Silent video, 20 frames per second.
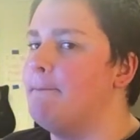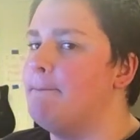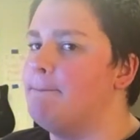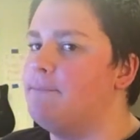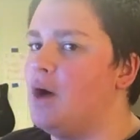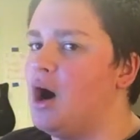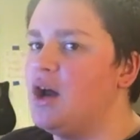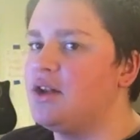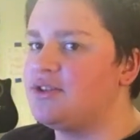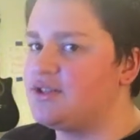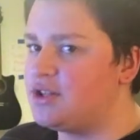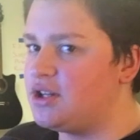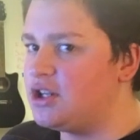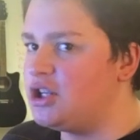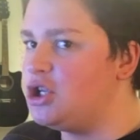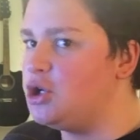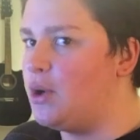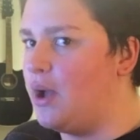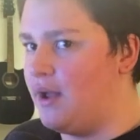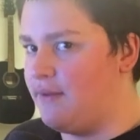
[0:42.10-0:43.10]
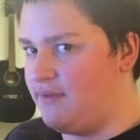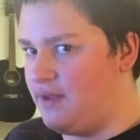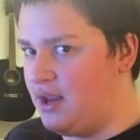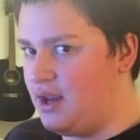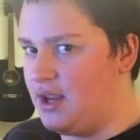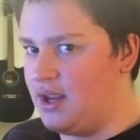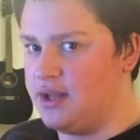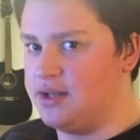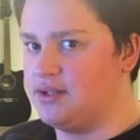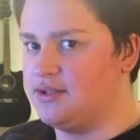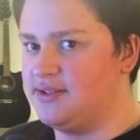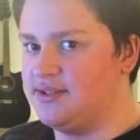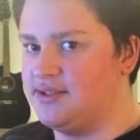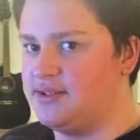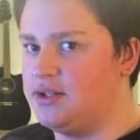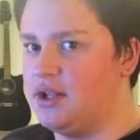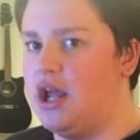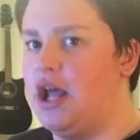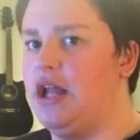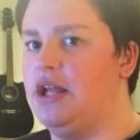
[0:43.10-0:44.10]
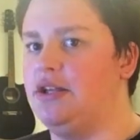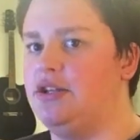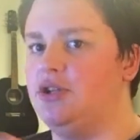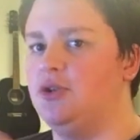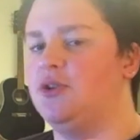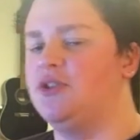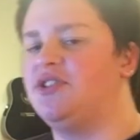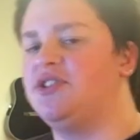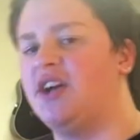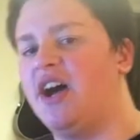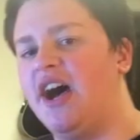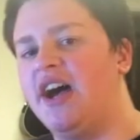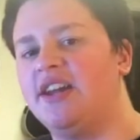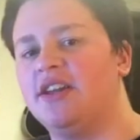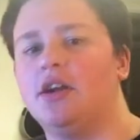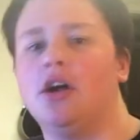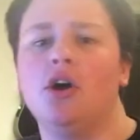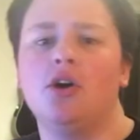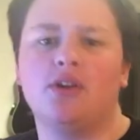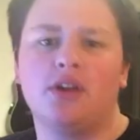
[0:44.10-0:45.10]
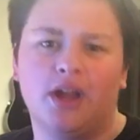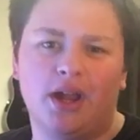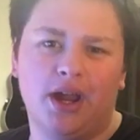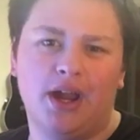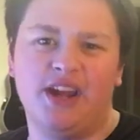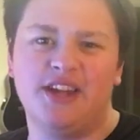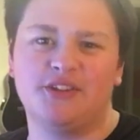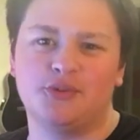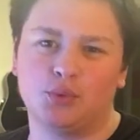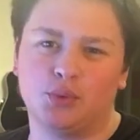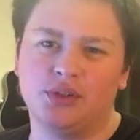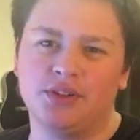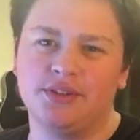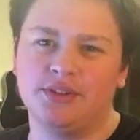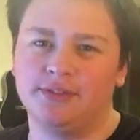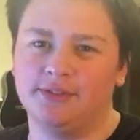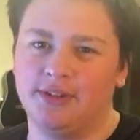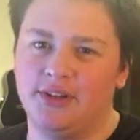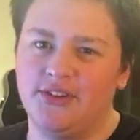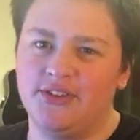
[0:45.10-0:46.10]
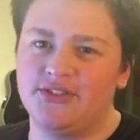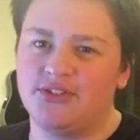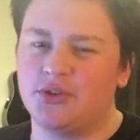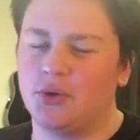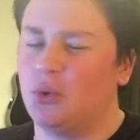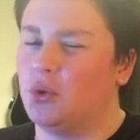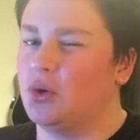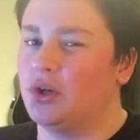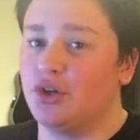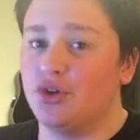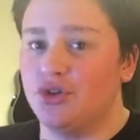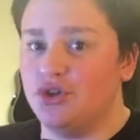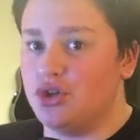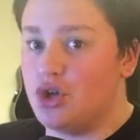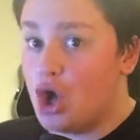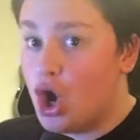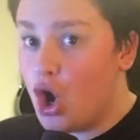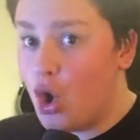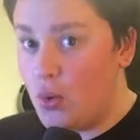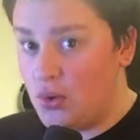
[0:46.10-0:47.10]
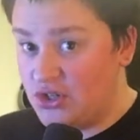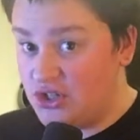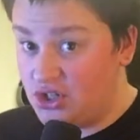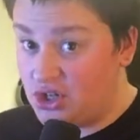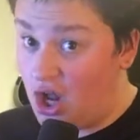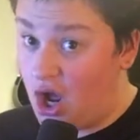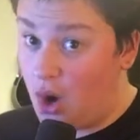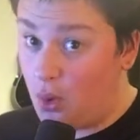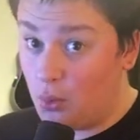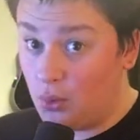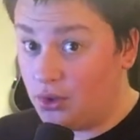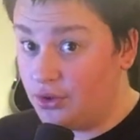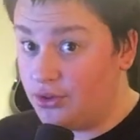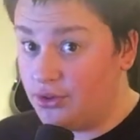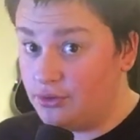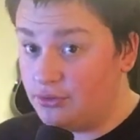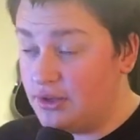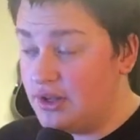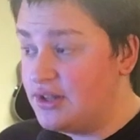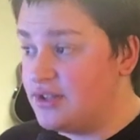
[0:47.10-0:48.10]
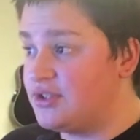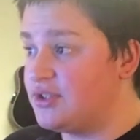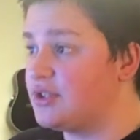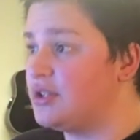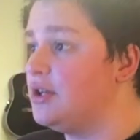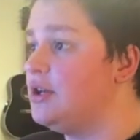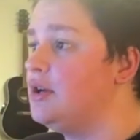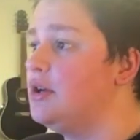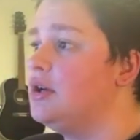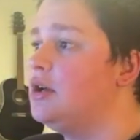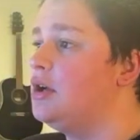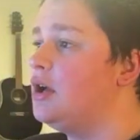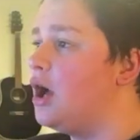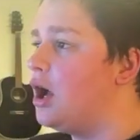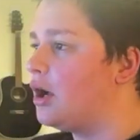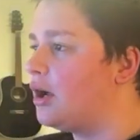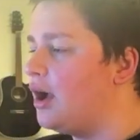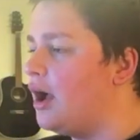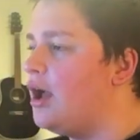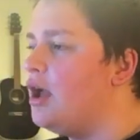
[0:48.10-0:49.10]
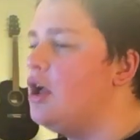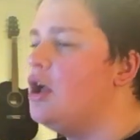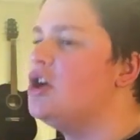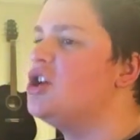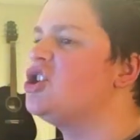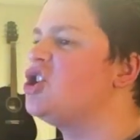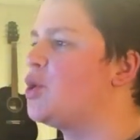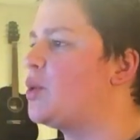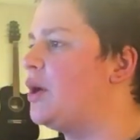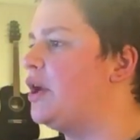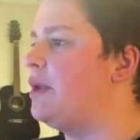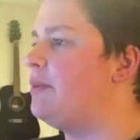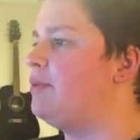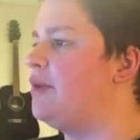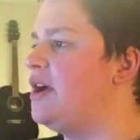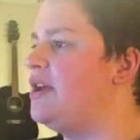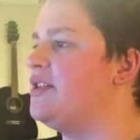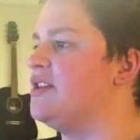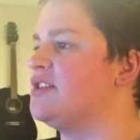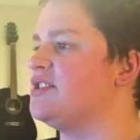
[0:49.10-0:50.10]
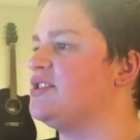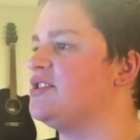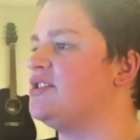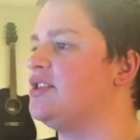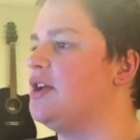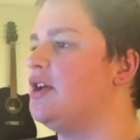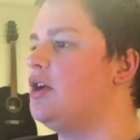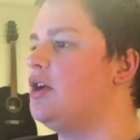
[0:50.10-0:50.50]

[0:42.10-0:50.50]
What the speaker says: but you have AIDS and you decide, okay, it's worth the risk, or no, it's not worth the risk. Okay, so we're gonna play this.